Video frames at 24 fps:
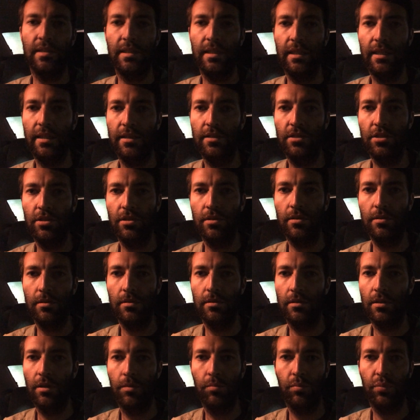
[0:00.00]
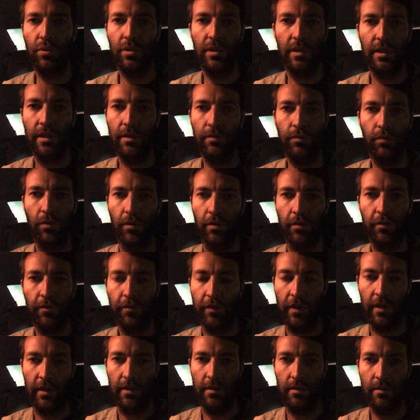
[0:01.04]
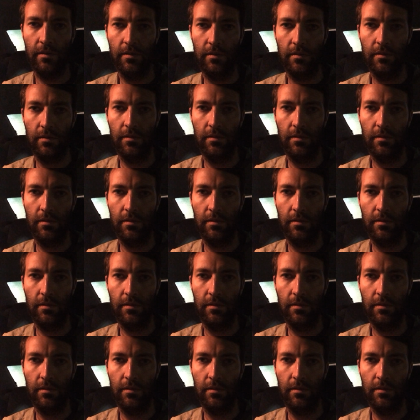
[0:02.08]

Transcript: teach completely for fun.